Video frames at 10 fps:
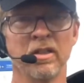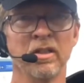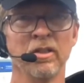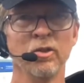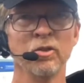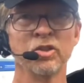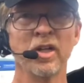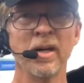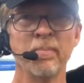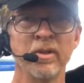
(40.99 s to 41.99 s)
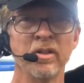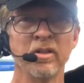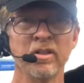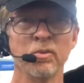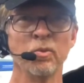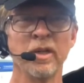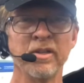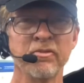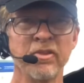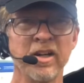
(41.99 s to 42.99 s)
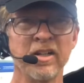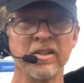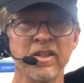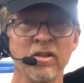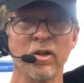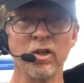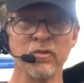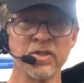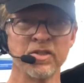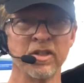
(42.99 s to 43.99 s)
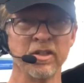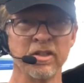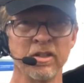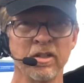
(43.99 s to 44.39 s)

little shop here, it ran fine. And then all of a sudden,